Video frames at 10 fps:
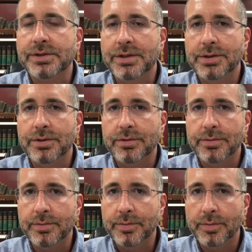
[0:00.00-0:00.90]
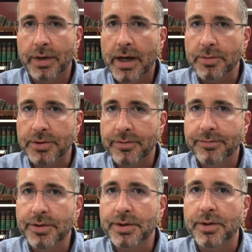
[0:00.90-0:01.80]
in your Bible in the
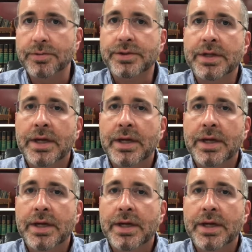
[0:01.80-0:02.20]
footnotes.